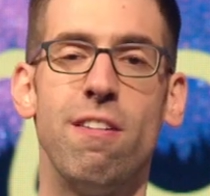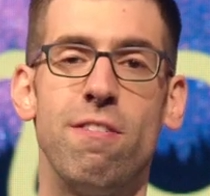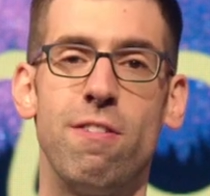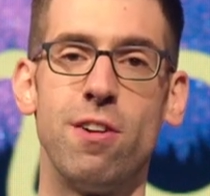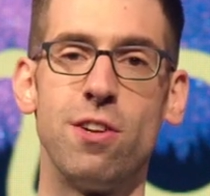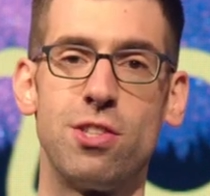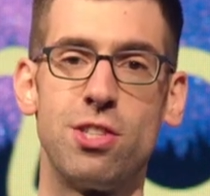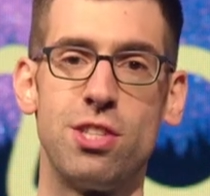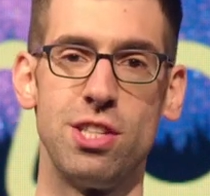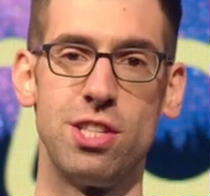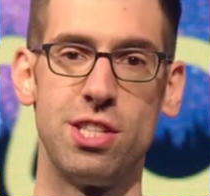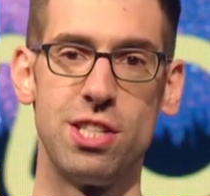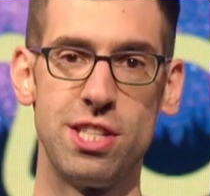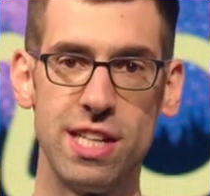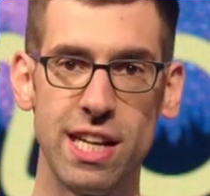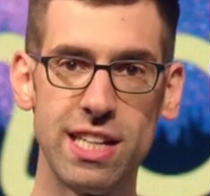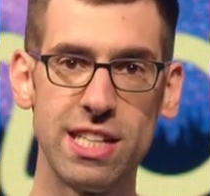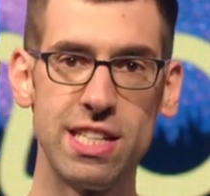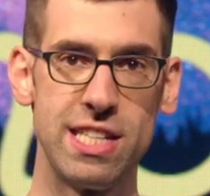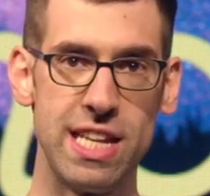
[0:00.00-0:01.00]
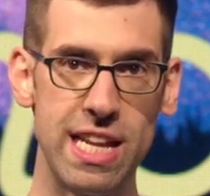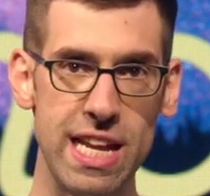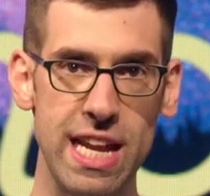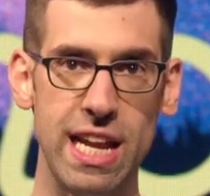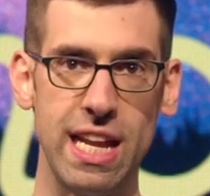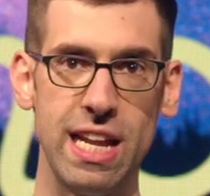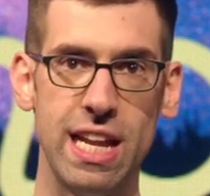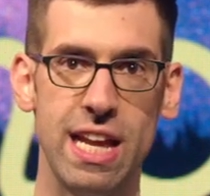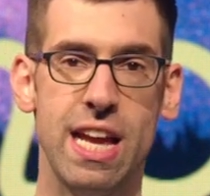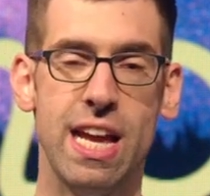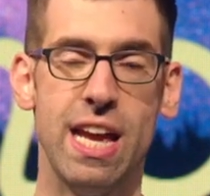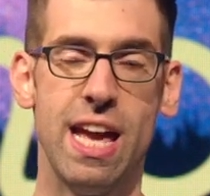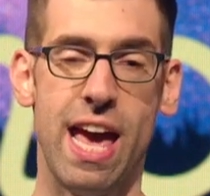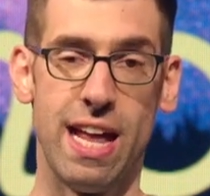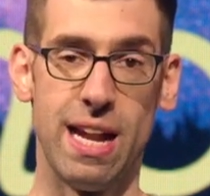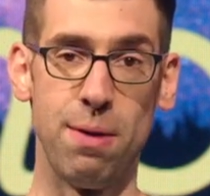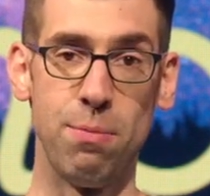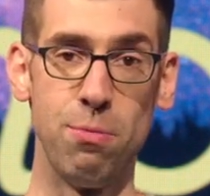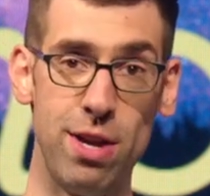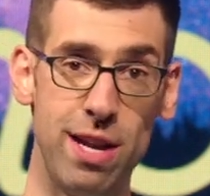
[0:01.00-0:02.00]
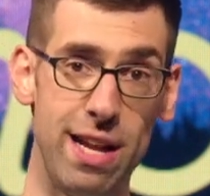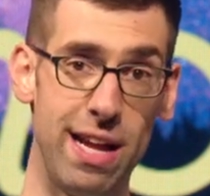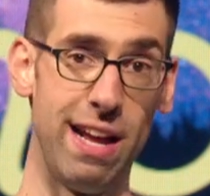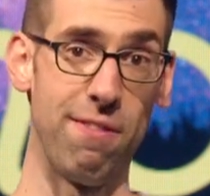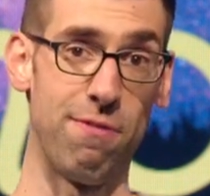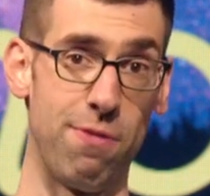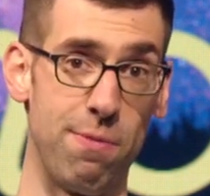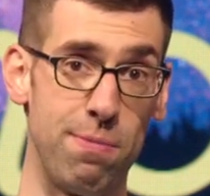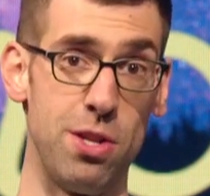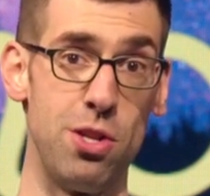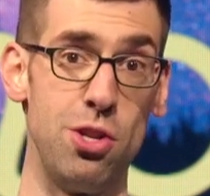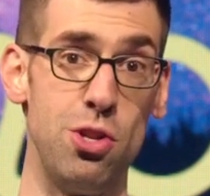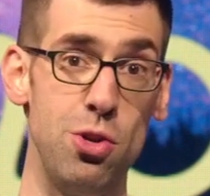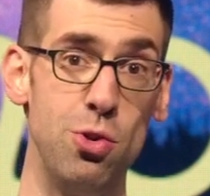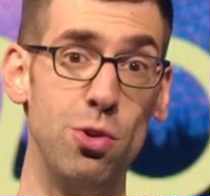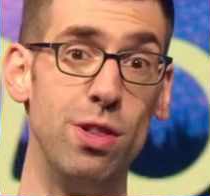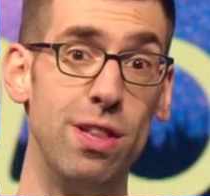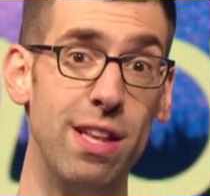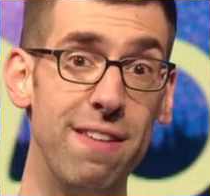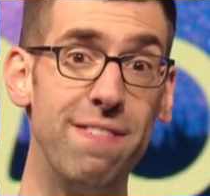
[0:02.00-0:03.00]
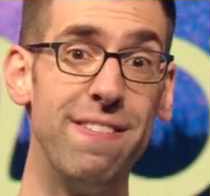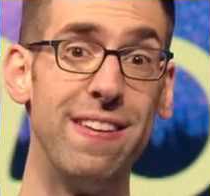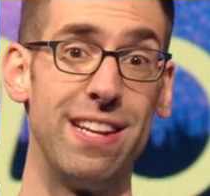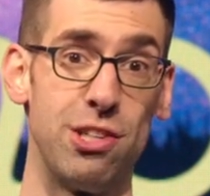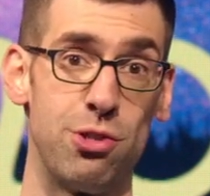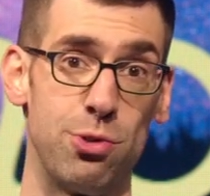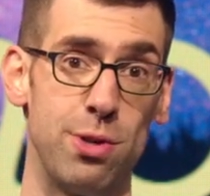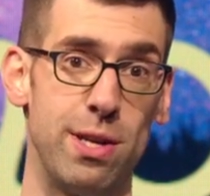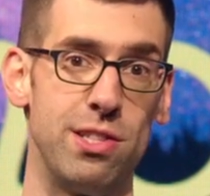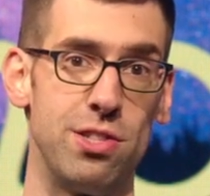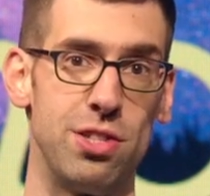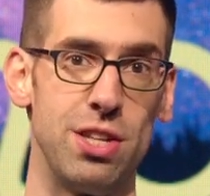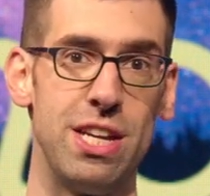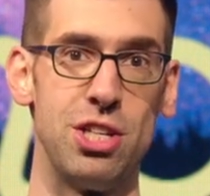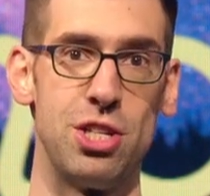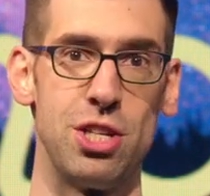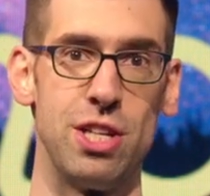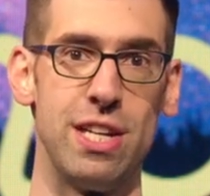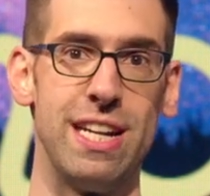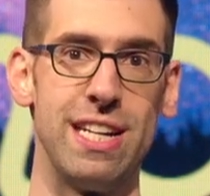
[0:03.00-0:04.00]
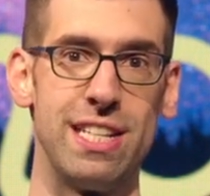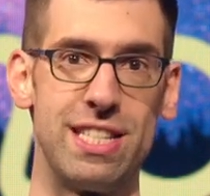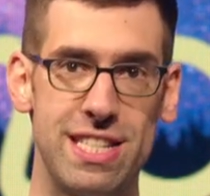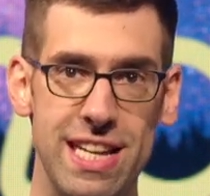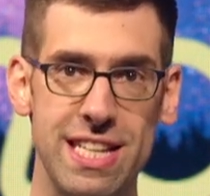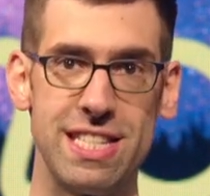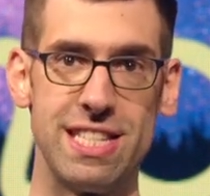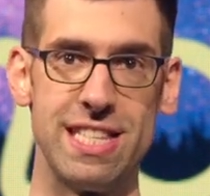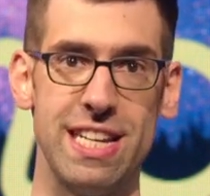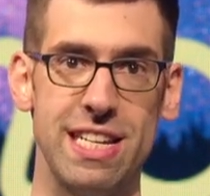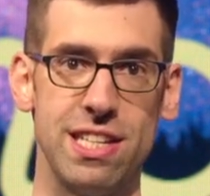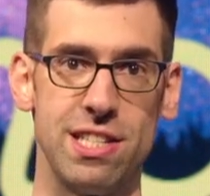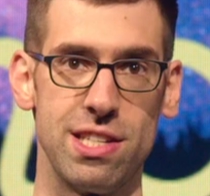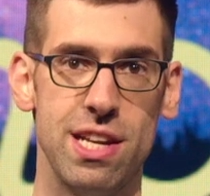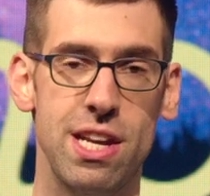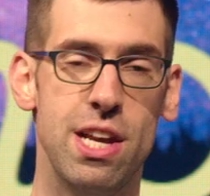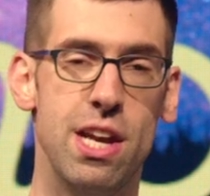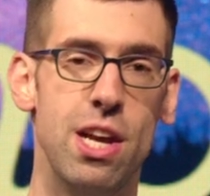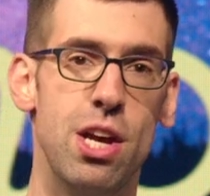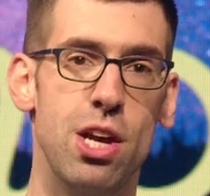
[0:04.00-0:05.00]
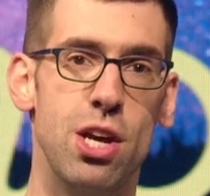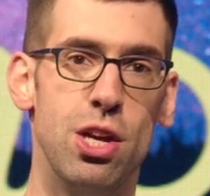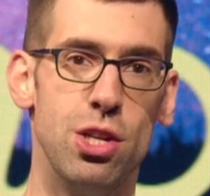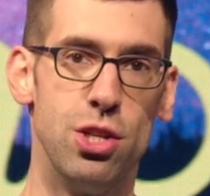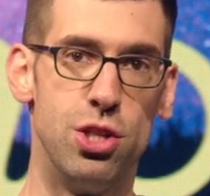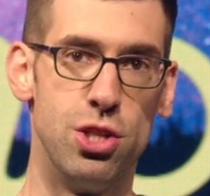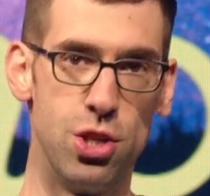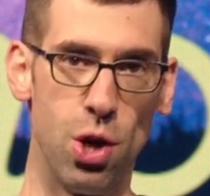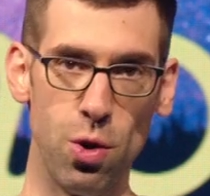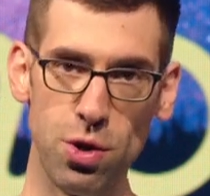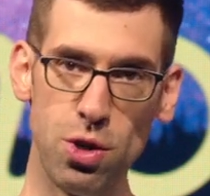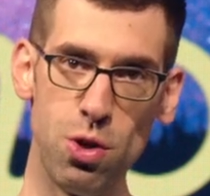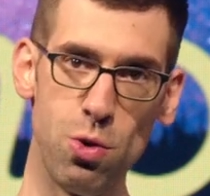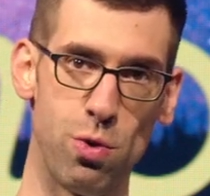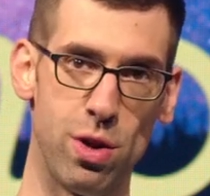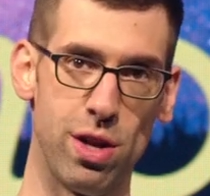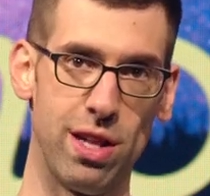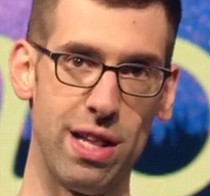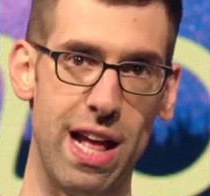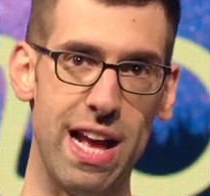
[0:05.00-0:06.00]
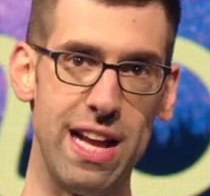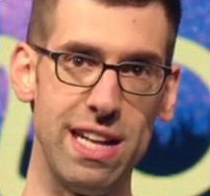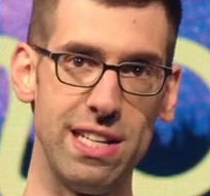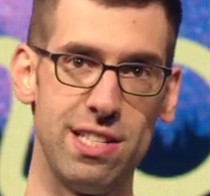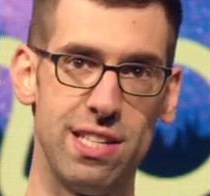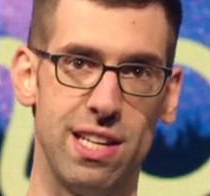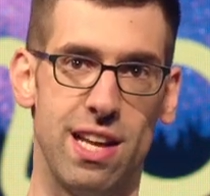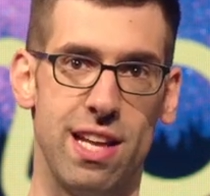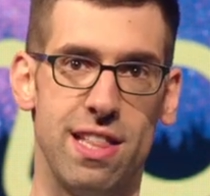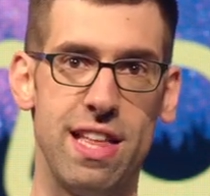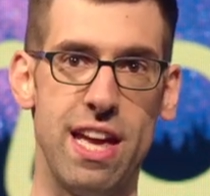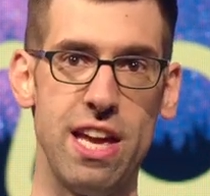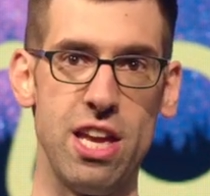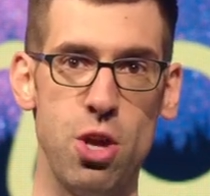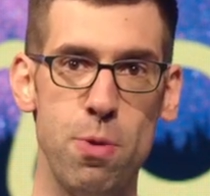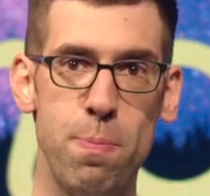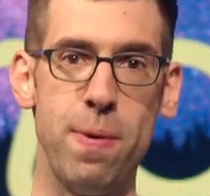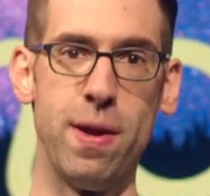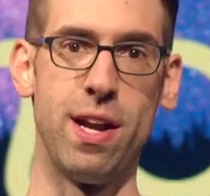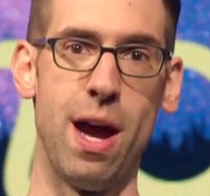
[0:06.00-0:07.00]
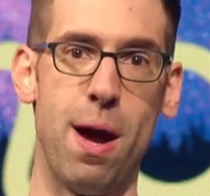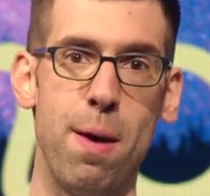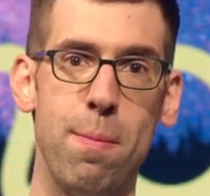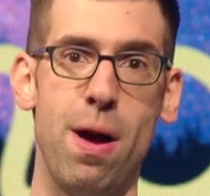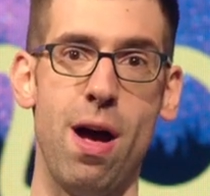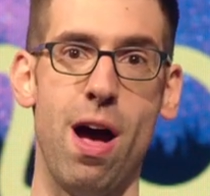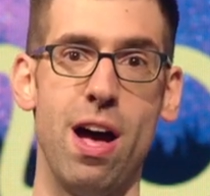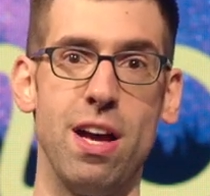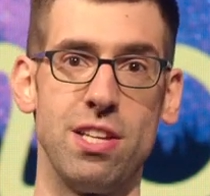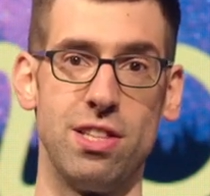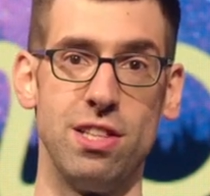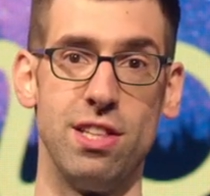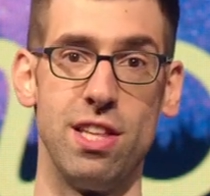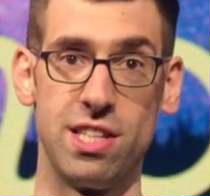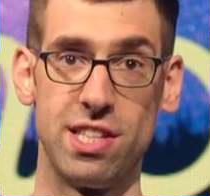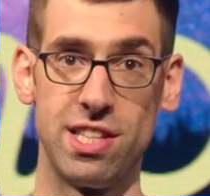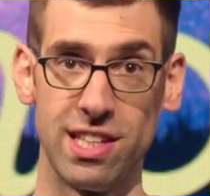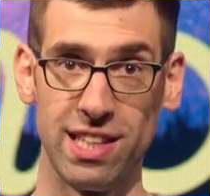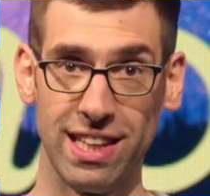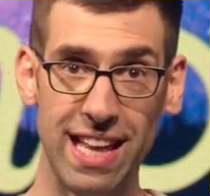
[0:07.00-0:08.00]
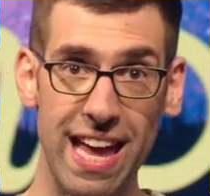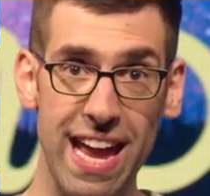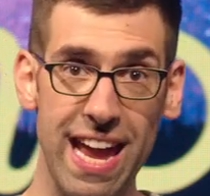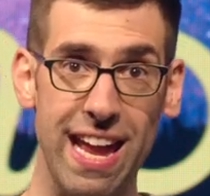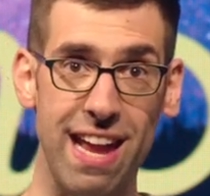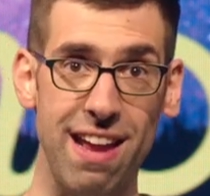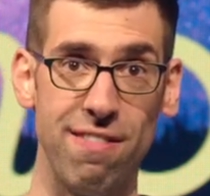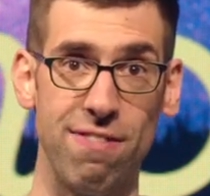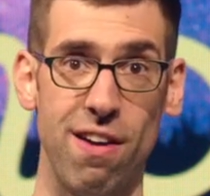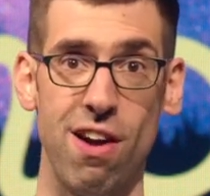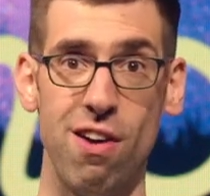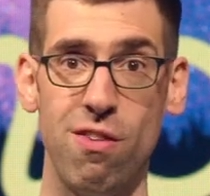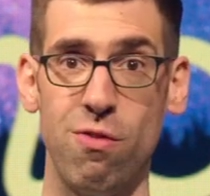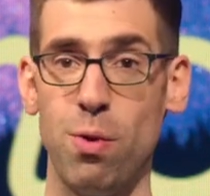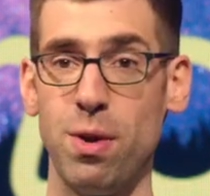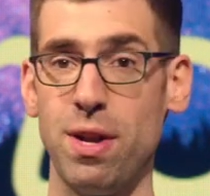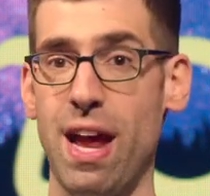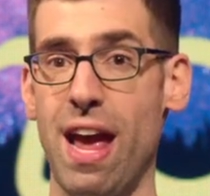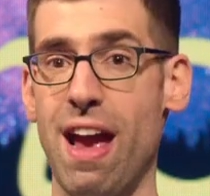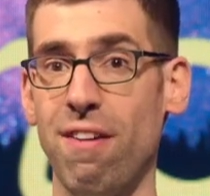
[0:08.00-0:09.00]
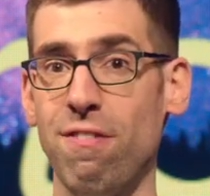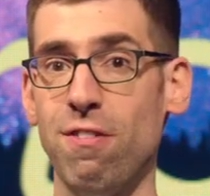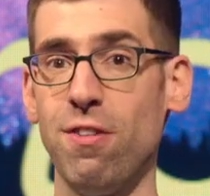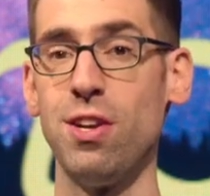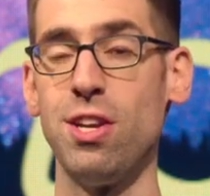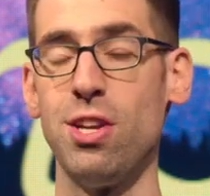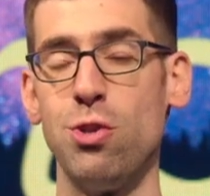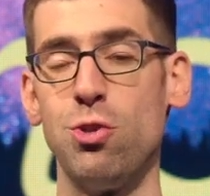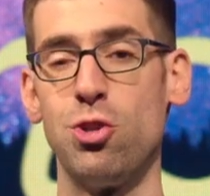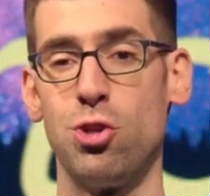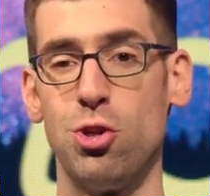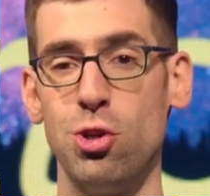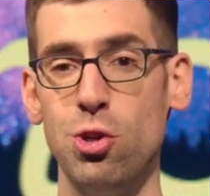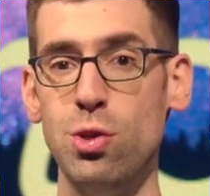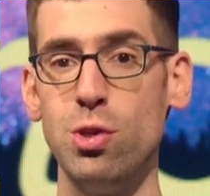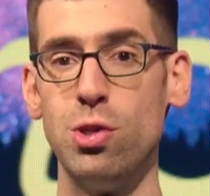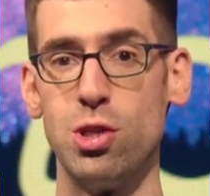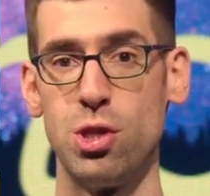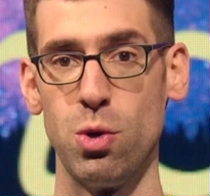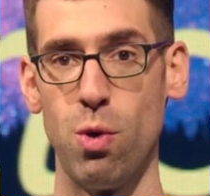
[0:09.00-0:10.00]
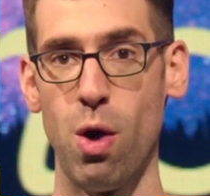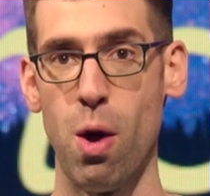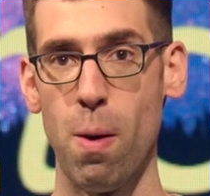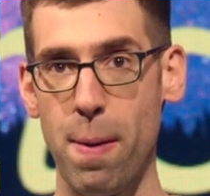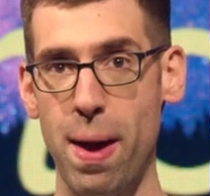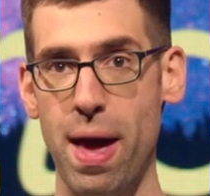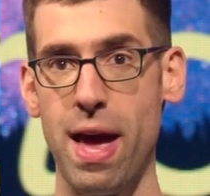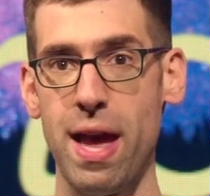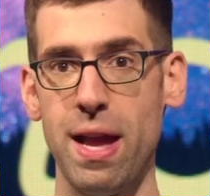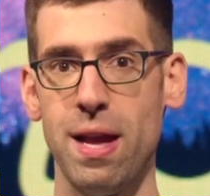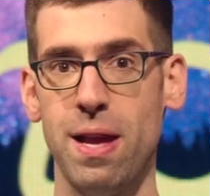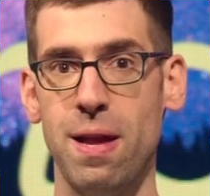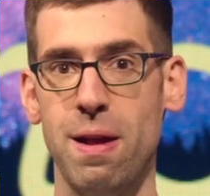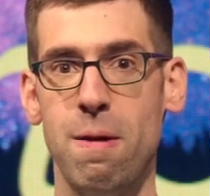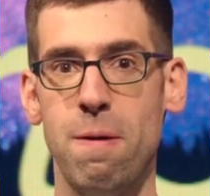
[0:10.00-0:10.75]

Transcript: Verse 16, and I'm reading it from the New Living Translation, and it says this: Don't you realize that you become the slave of whatever you choose to obey?